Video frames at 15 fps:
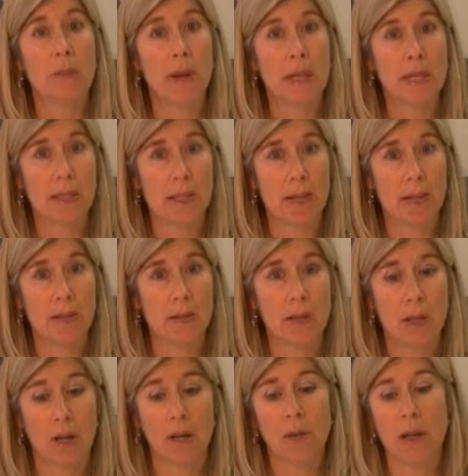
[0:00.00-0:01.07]
space
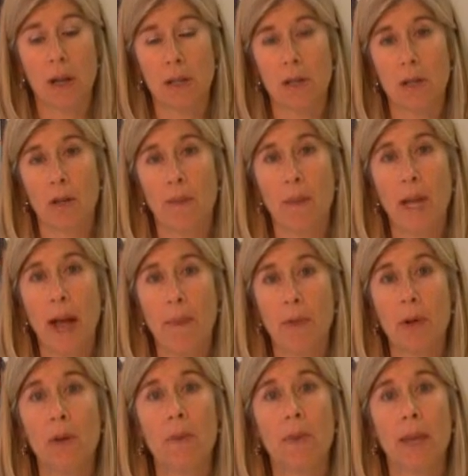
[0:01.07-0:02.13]
needs, long-term
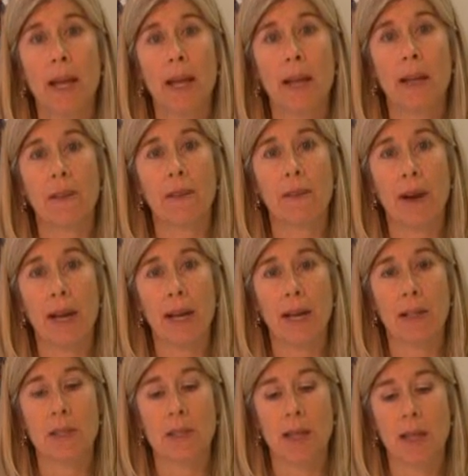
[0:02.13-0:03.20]
capital planning and
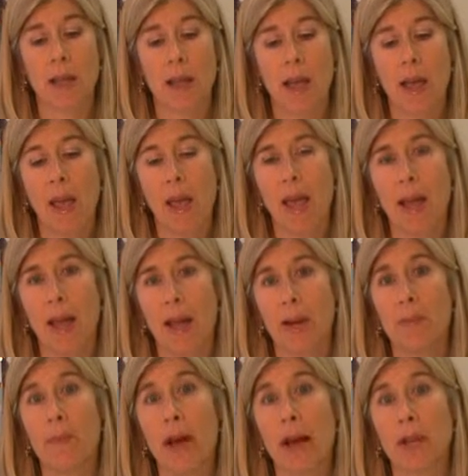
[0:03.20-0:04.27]
financing,
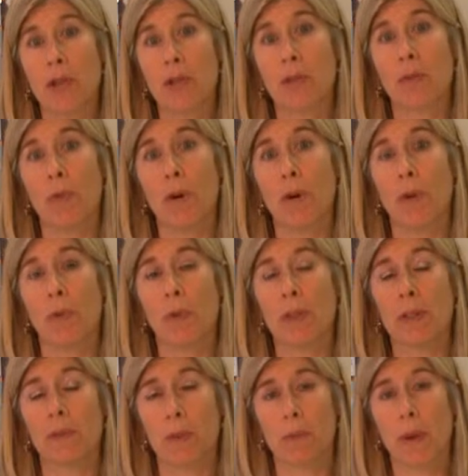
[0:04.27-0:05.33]
and Baxter Road,
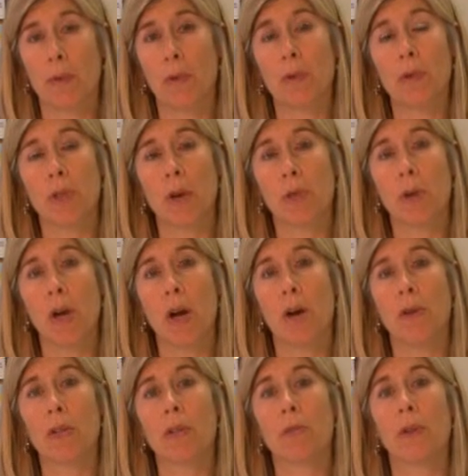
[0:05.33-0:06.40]
which for people who don't
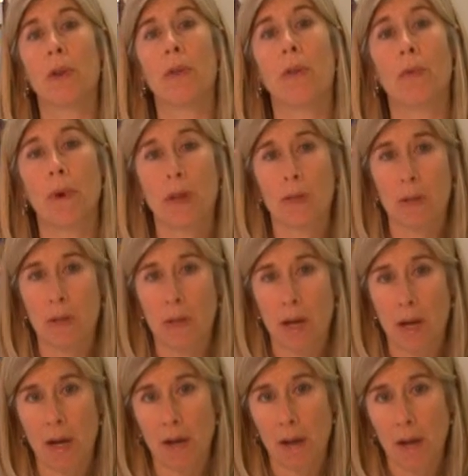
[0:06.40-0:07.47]
know is a road that runs
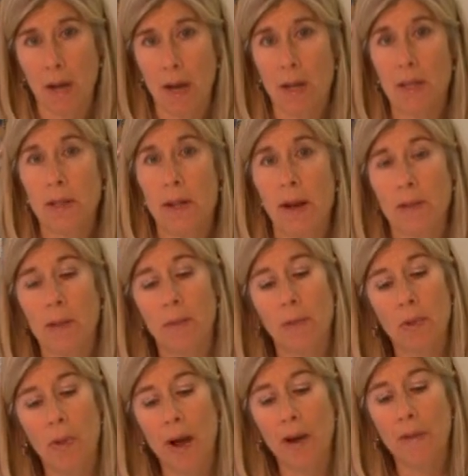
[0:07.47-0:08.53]
along Sconset
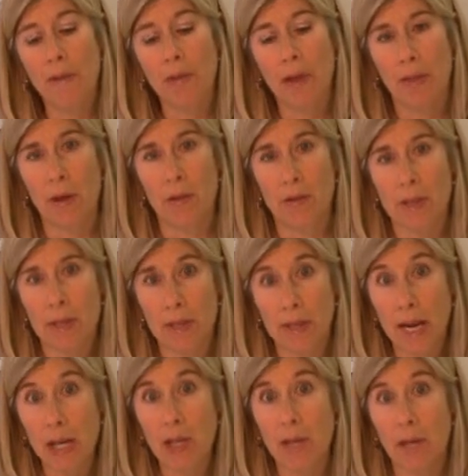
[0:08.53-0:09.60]
Bluff, and there is a
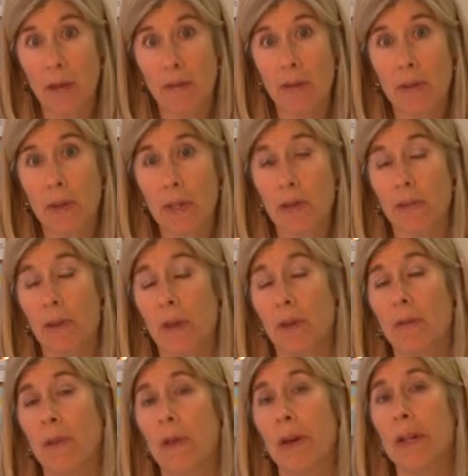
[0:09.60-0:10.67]
section of it that is
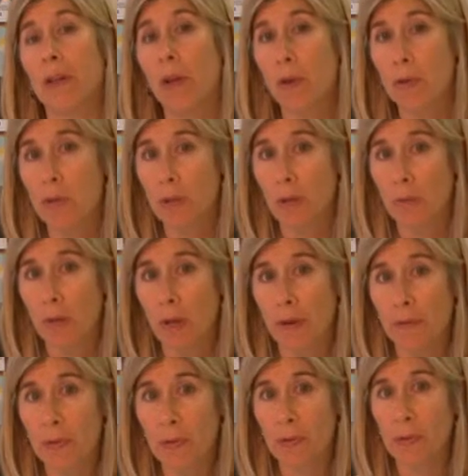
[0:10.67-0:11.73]
very, very close to the
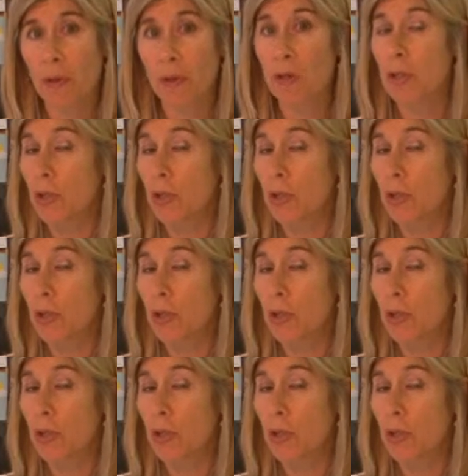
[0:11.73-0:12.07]
bluff. So very